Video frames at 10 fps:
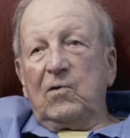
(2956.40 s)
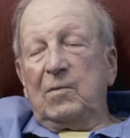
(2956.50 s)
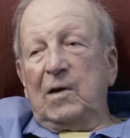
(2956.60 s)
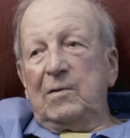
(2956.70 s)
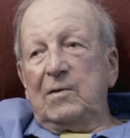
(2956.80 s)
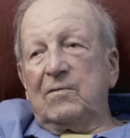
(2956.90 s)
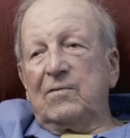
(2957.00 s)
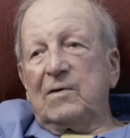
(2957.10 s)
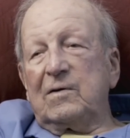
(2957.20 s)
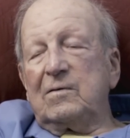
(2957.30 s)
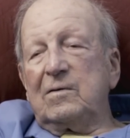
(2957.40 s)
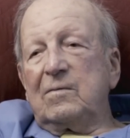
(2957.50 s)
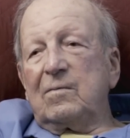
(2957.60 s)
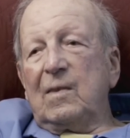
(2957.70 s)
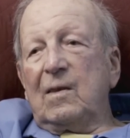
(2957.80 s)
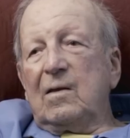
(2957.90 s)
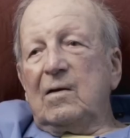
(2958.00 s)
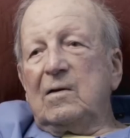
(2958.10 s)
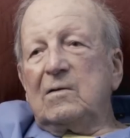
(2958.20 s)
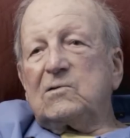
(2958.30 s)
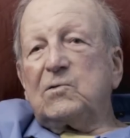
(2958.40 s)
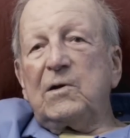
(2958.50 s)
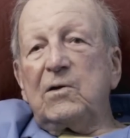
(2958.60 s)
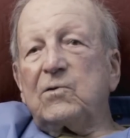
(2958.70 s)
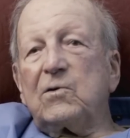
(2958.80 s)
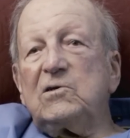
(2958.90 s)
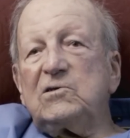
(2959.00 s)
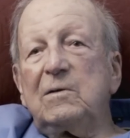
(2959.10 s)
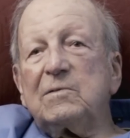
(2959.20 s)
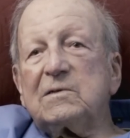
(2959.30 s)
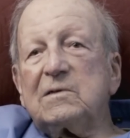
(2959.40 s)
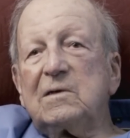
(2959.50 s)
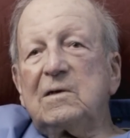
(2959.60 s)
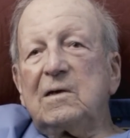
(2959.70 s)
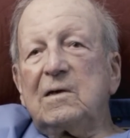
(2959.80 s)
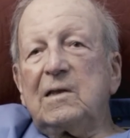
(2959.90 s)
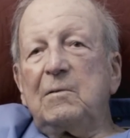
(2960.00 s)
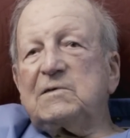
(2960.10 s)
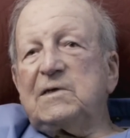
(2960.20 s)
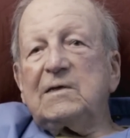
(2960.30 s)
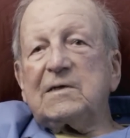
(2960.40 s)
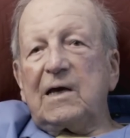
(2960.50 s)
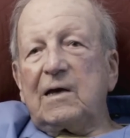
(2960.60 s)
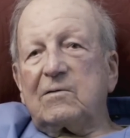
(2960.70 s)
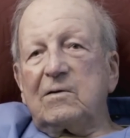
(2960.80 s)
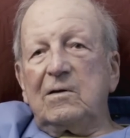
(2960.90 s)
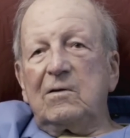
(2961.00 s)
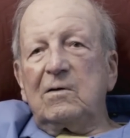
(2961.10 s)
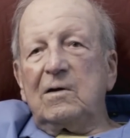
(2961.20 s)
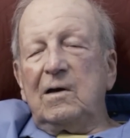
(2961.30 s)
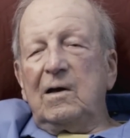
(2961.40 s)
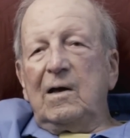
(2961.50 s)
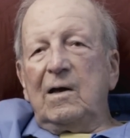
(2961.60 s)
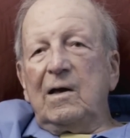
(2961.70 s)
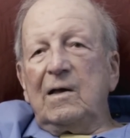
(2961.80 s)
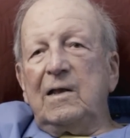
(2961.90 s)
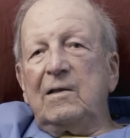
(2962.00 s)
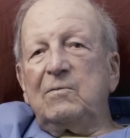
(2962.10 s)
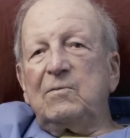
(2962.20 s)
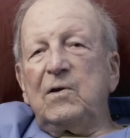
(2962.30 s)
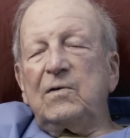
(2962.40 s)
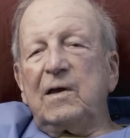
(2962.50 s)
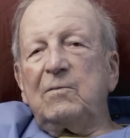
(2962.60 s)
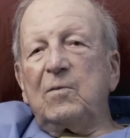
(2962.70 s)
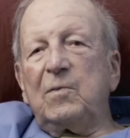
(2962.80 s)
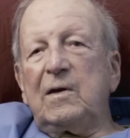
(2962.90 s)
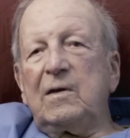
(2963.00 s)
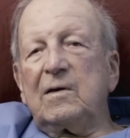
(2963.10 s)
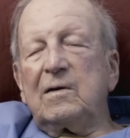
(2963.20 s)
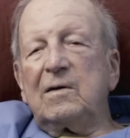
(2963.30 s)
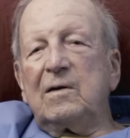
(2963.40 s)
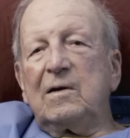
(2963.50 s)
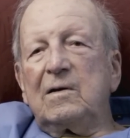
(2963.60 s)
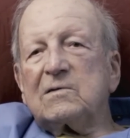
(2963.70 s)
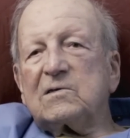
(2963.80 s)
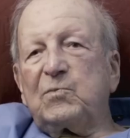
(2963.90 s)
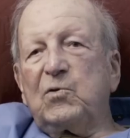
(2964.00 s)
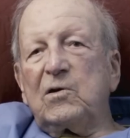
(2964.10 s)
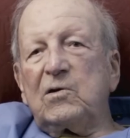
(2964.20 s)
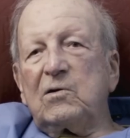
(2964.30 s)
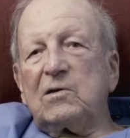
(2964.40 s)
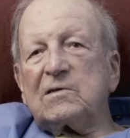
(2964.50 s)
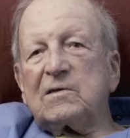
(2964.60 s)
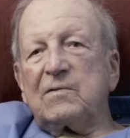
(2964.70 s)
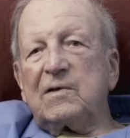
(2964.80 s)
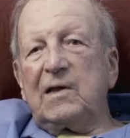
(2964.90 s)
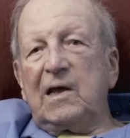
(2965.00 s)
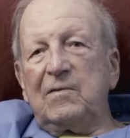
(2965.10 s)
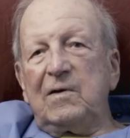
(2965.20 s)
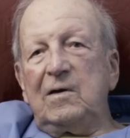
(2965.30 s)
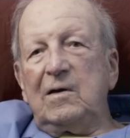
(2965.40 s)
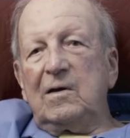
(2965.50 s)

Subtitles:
maybe of 20 or 30 ships. They would zigzag, and then with them would be support units of the Navy,